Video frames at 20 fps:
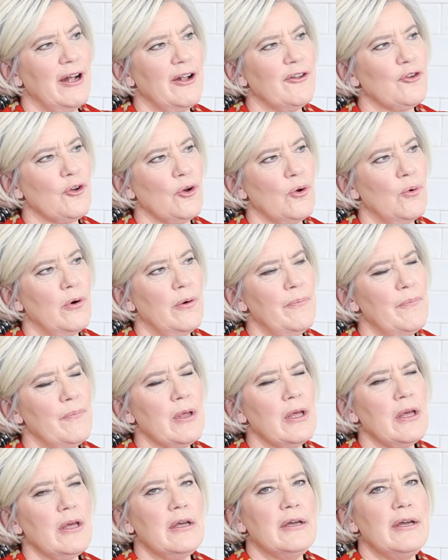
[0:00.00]
Well, that's cool.
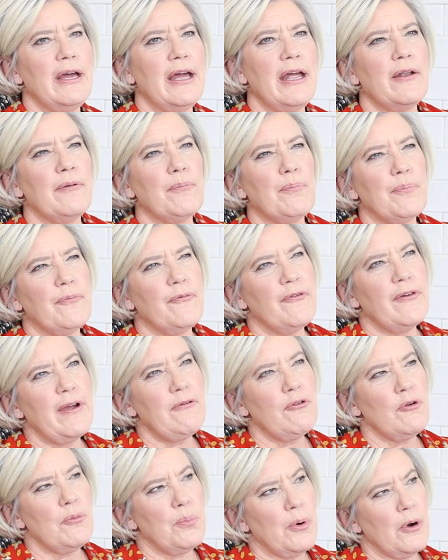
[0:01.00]
And
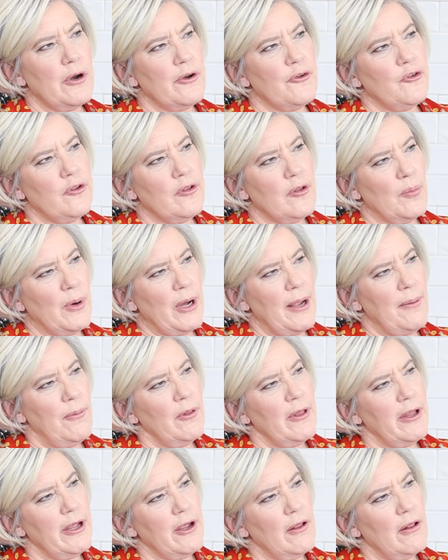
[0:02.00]
favorite parts of the
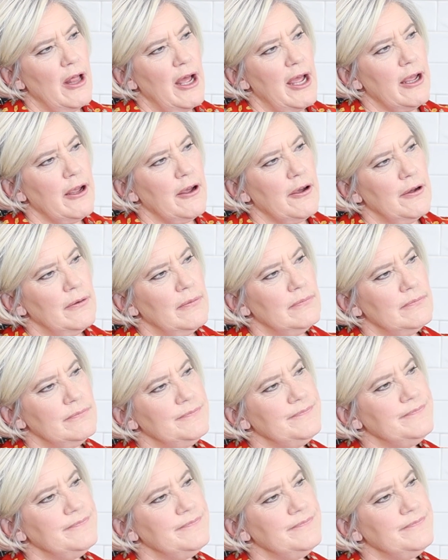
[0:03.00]
Bible that you like?